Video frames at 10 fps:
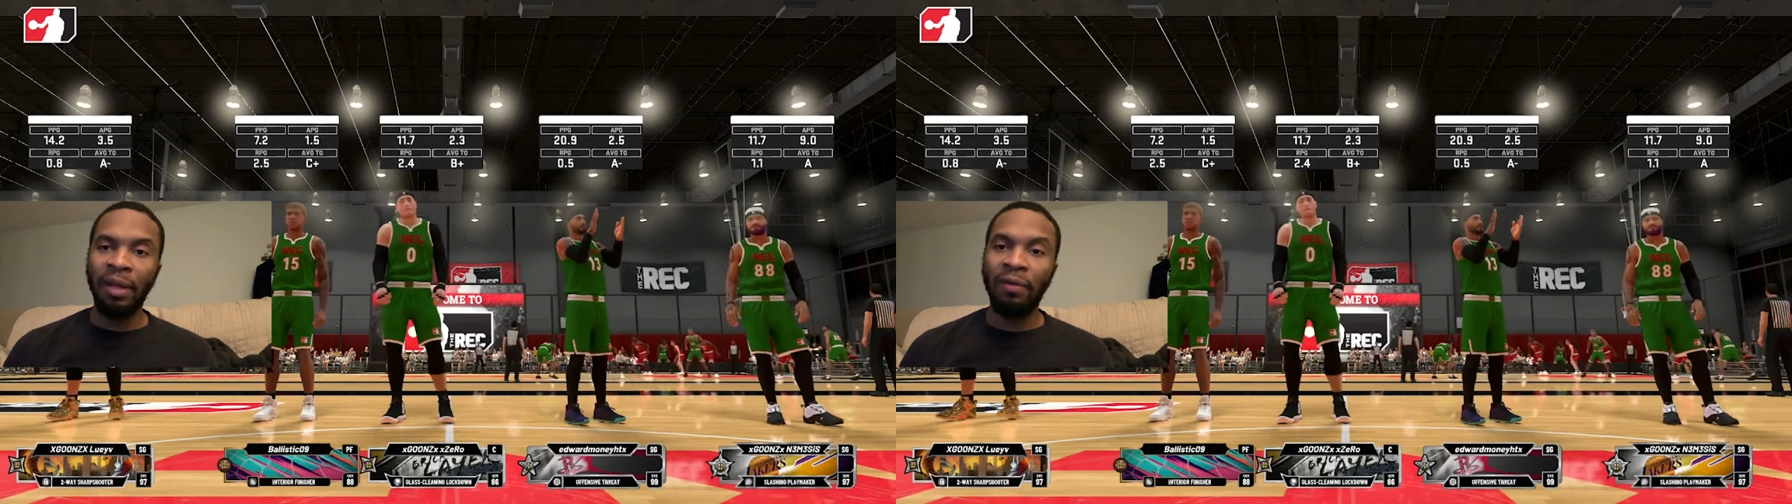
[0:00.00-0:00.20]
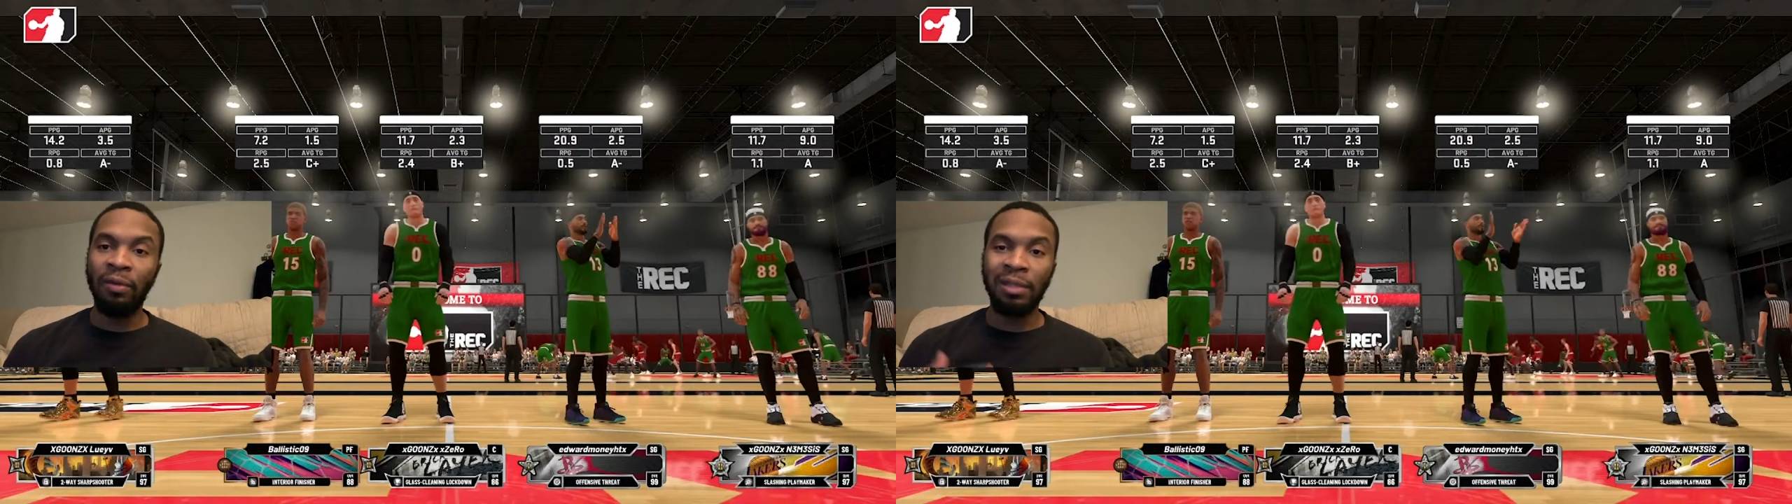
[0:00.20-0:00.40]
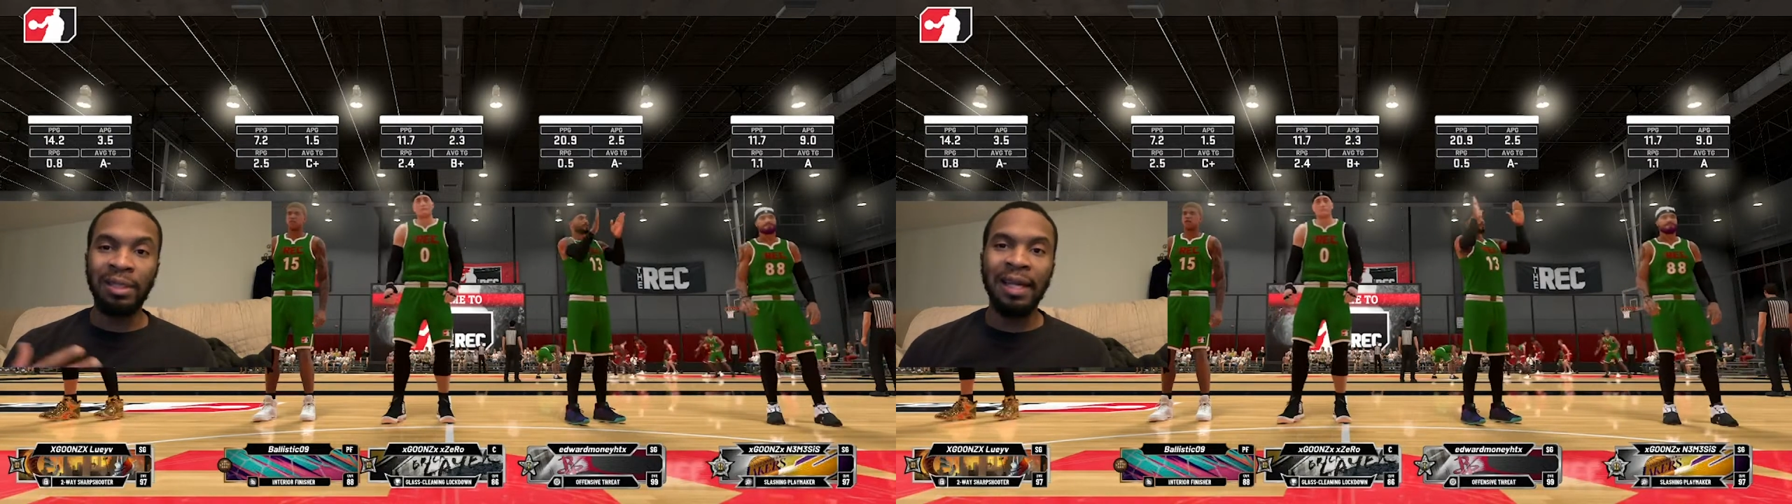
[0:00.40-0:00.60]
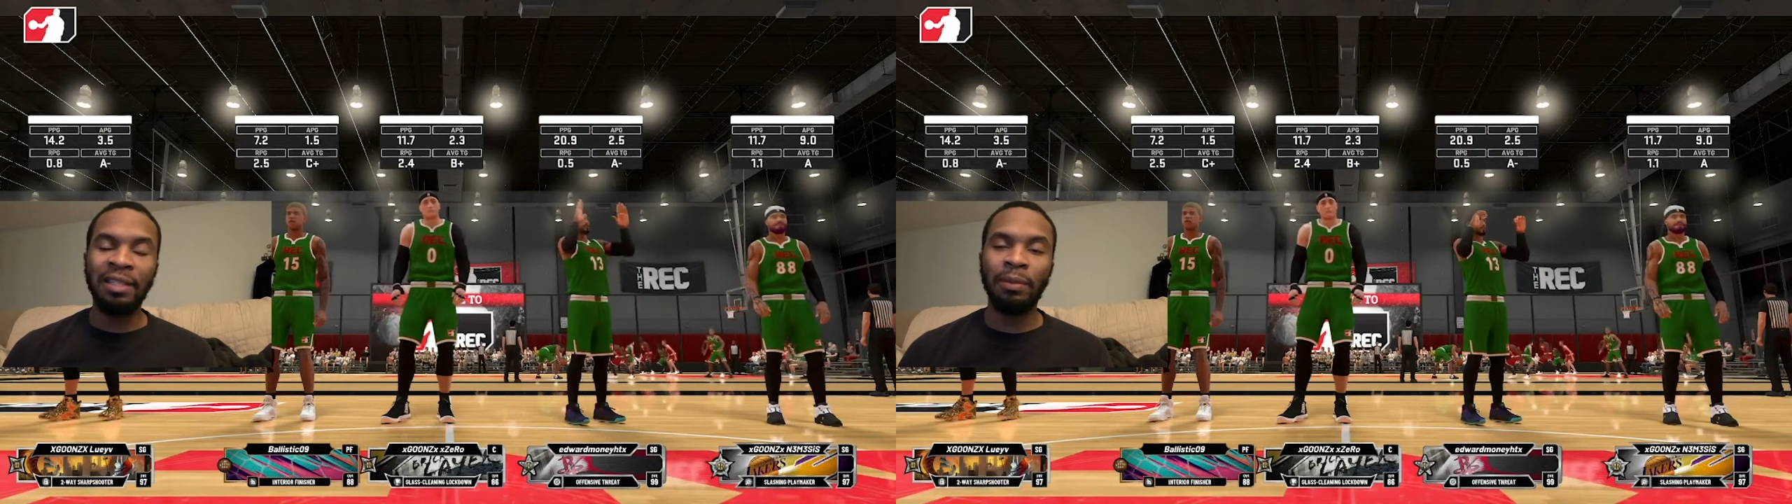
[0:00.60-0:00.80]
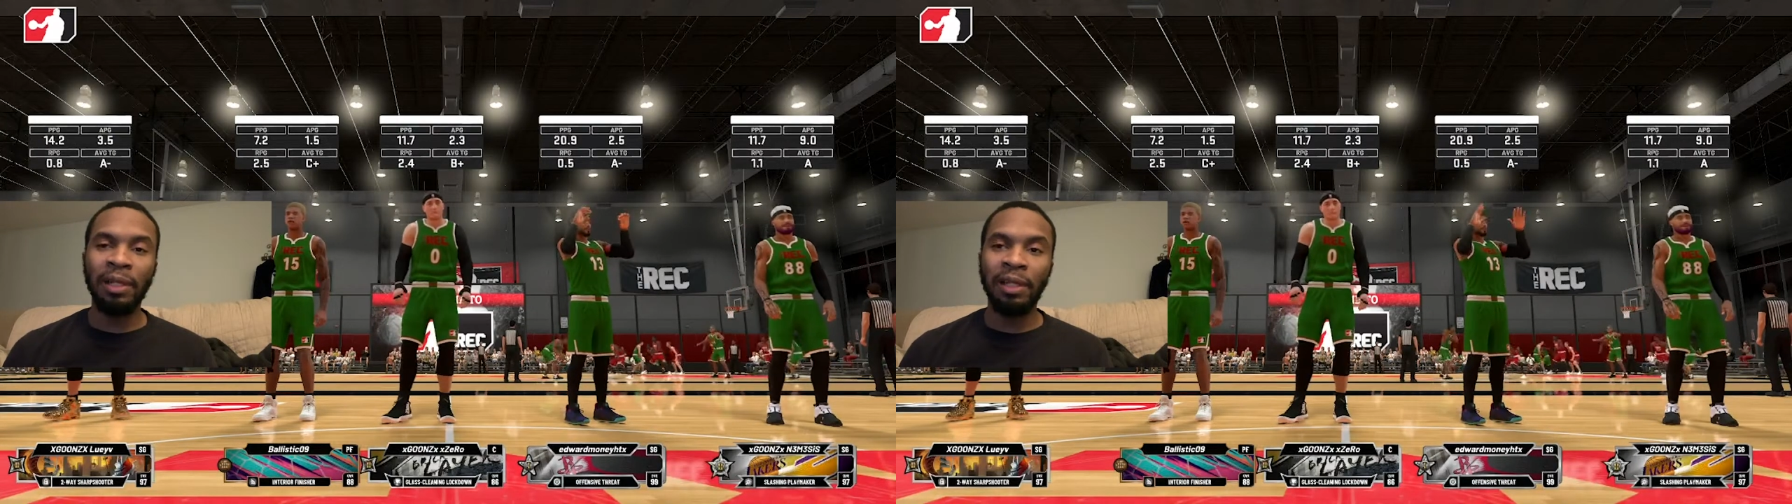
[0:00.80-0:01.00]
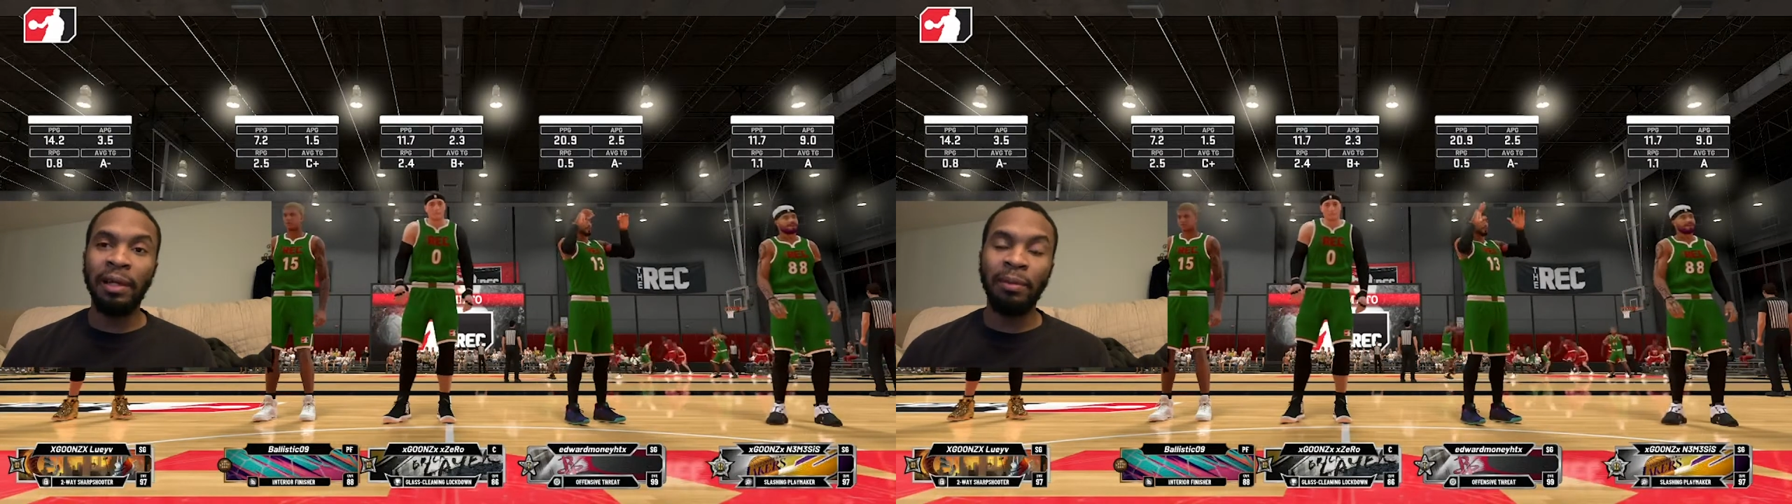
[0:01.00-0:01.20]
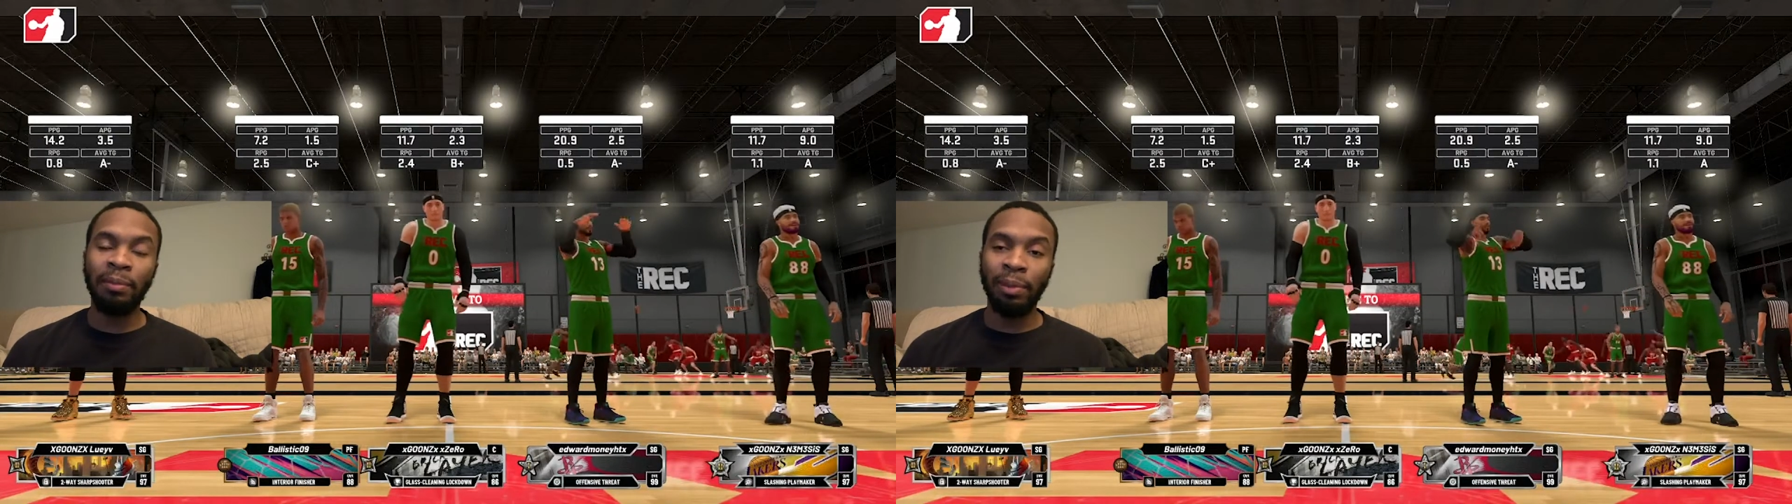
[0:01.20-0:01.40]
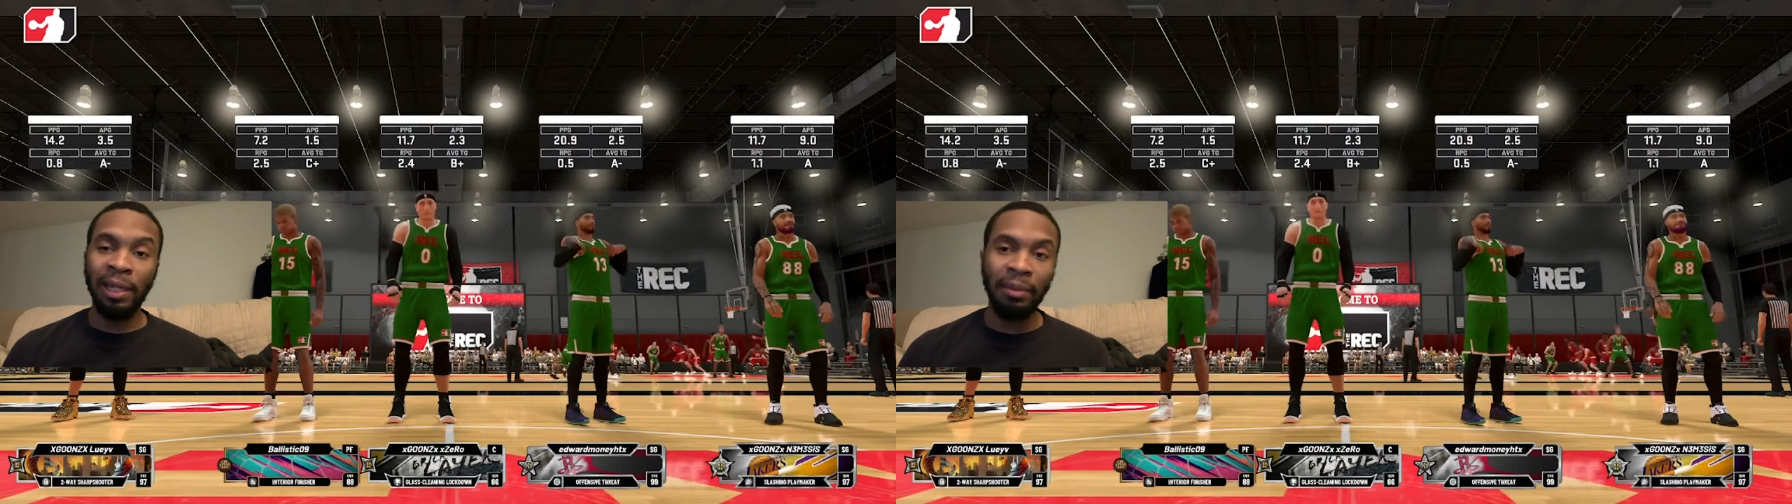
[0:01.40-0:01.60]
if you're a slash and play like
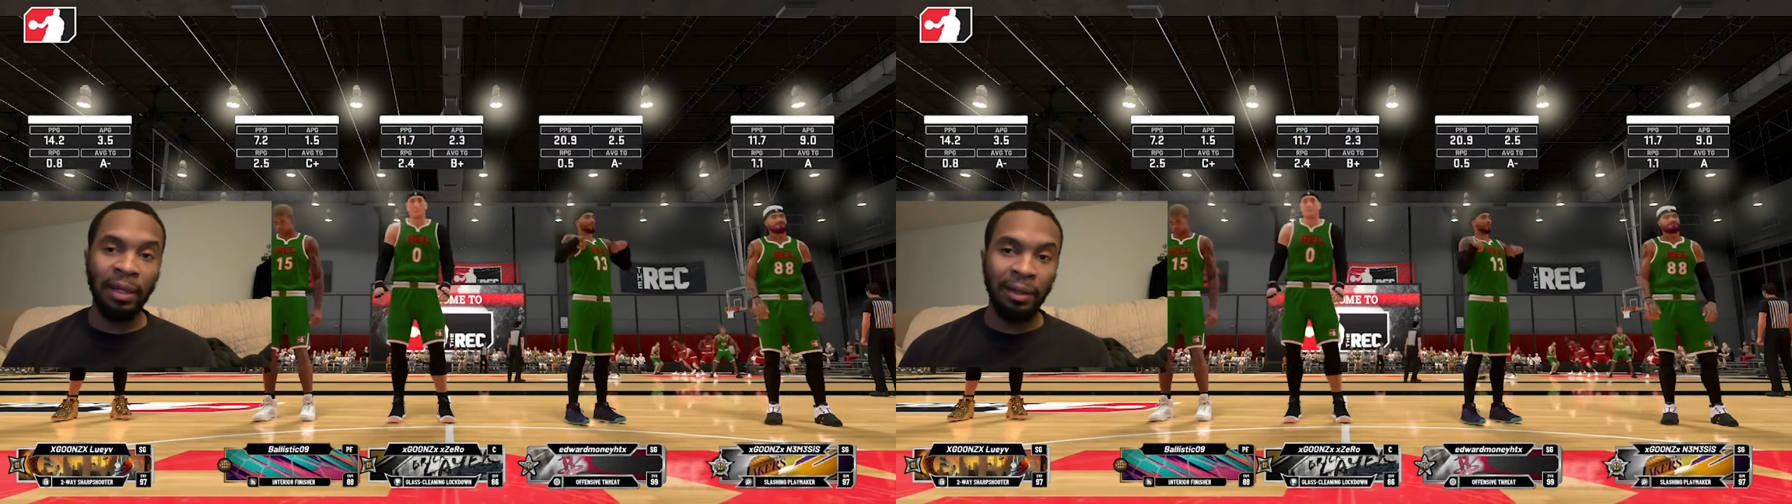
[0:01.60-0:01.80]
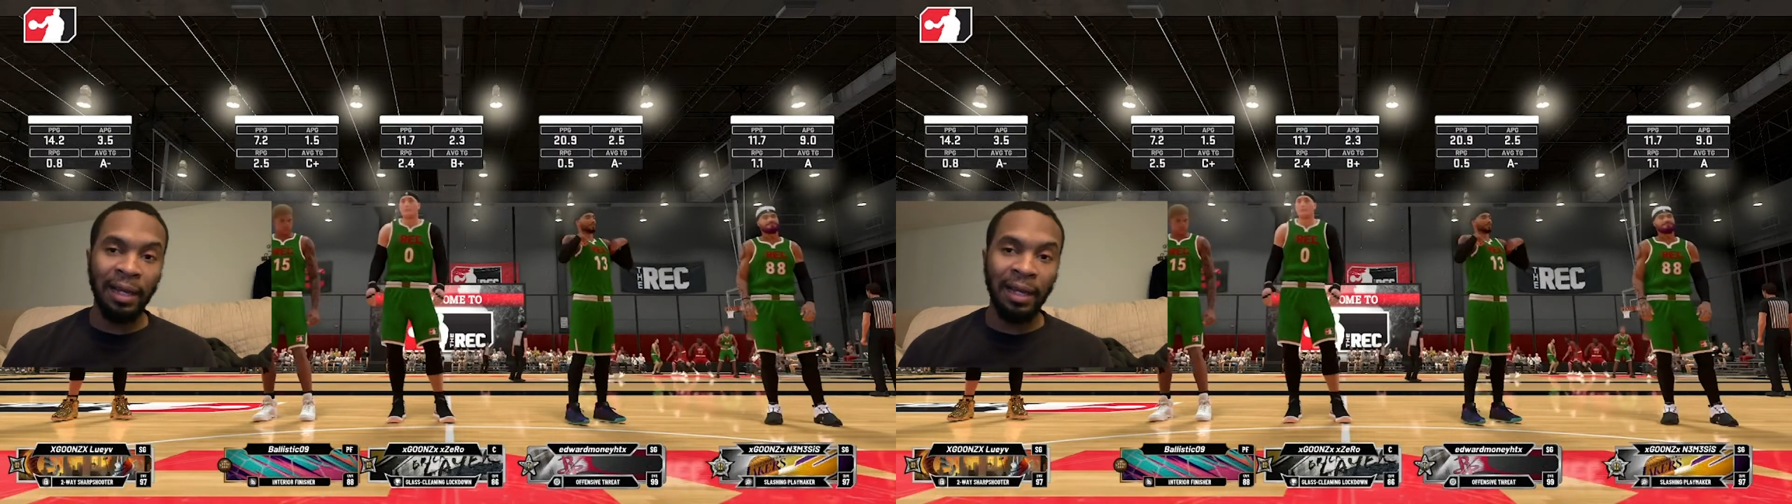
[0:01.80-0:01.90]
playmaker